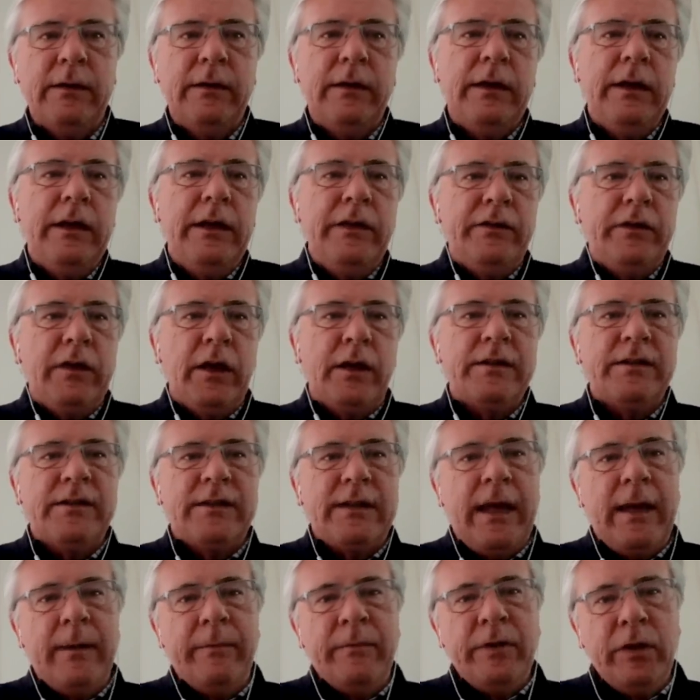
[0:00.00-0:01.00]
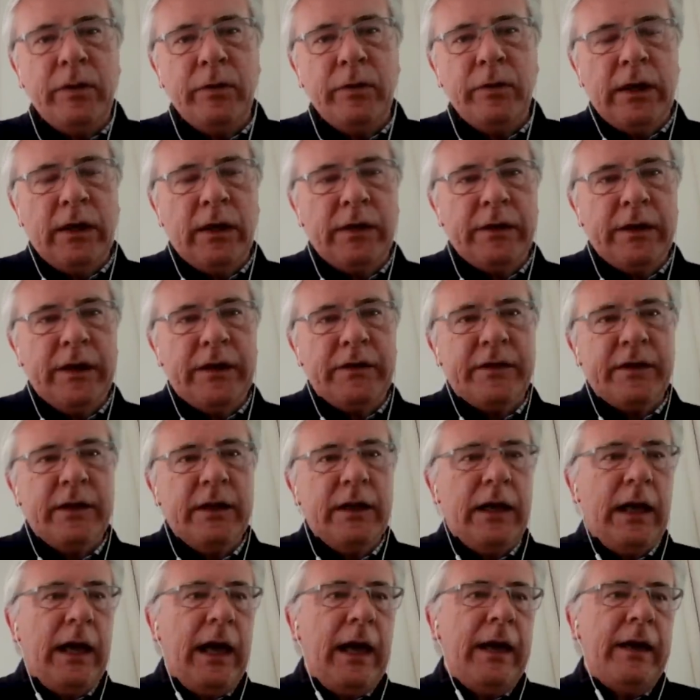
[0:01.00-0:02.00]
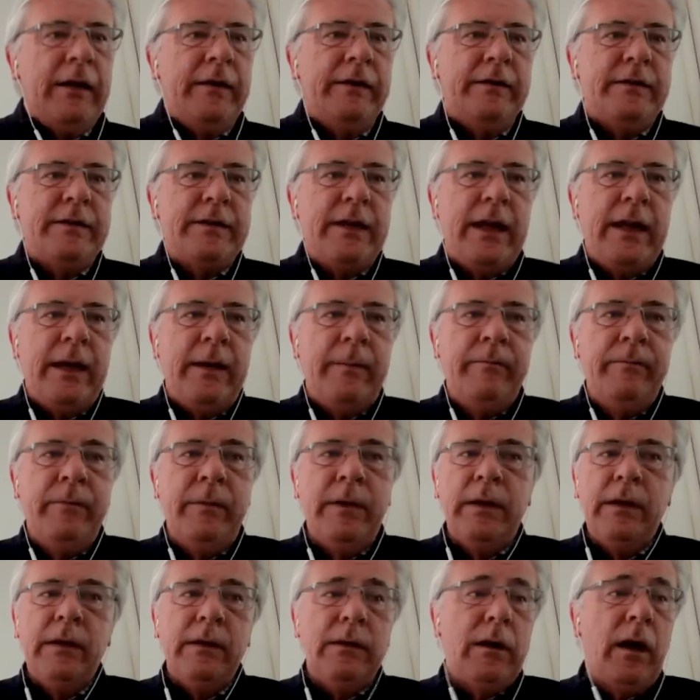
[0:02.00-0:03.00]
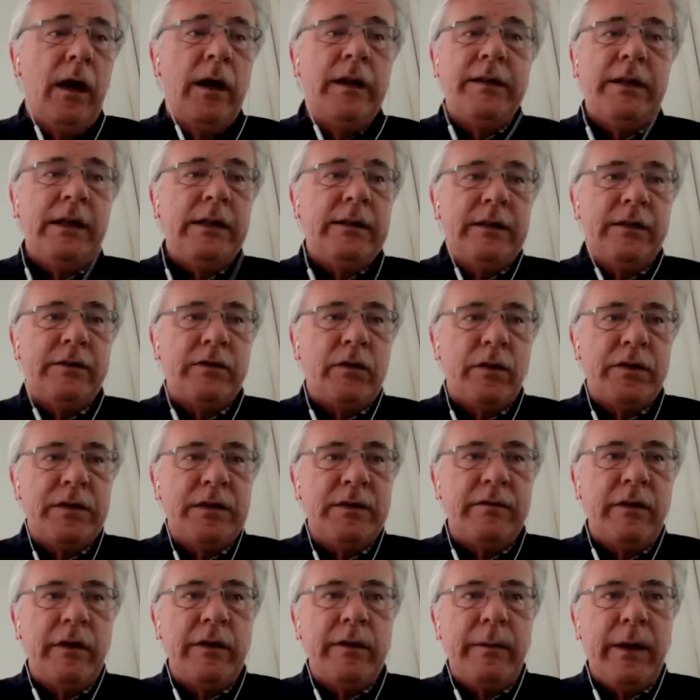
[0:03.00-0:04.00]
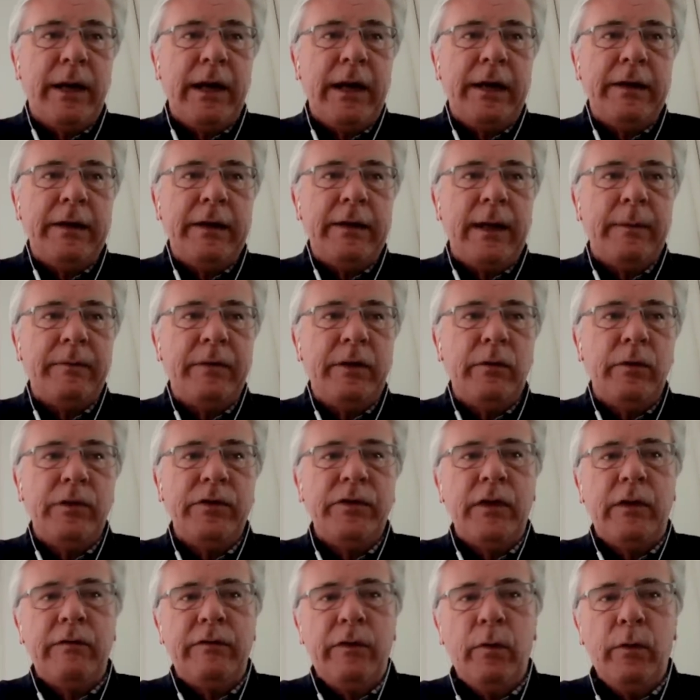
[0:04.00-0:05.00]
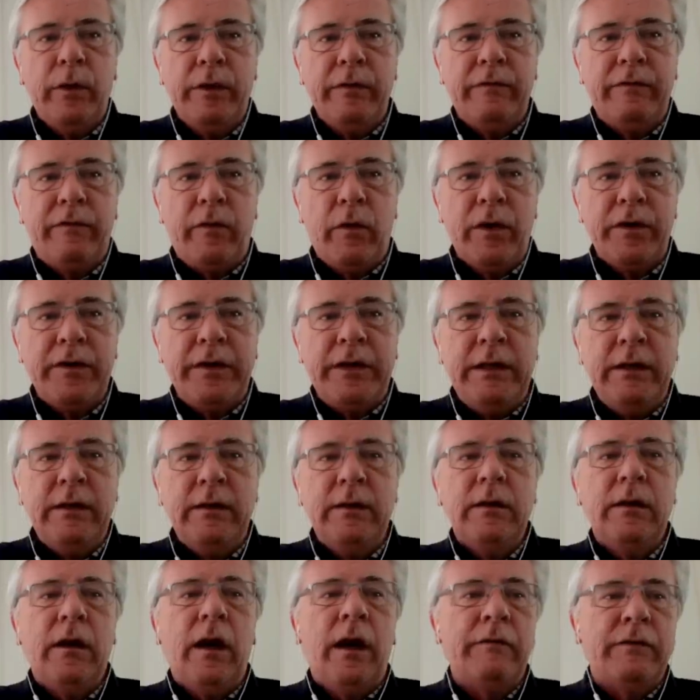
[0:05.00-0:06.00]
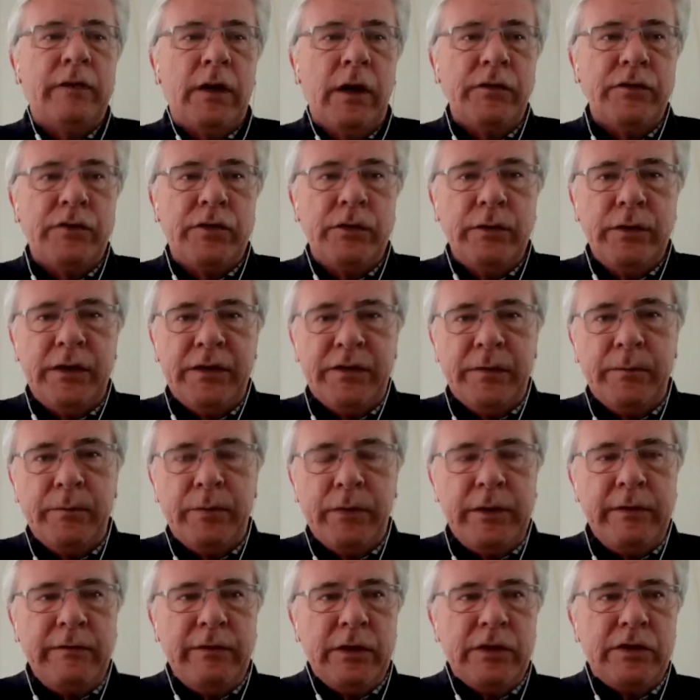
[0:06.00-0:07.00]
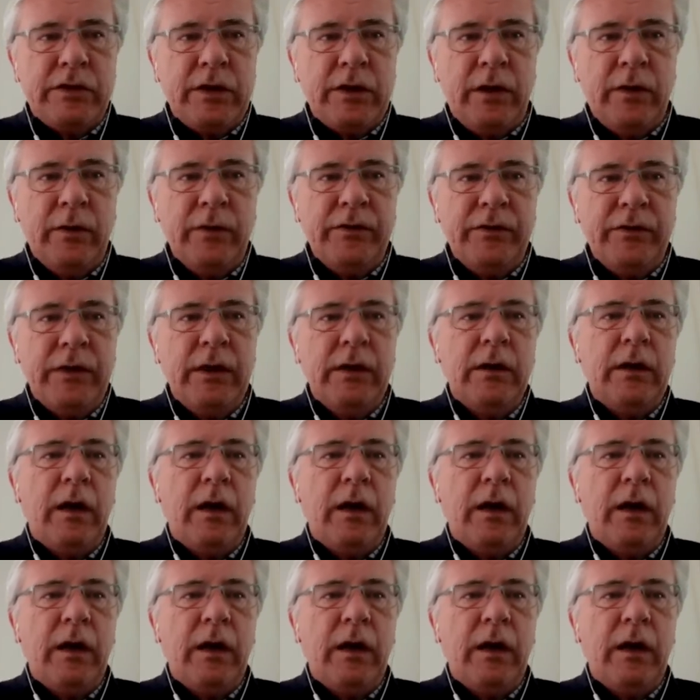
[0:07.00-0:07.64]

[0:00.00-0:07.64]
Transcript: Hmm. He's got Sam Ewing on this. And I think this horse is very well handicapped. He runs off a 140. I've gone through this in previous shows.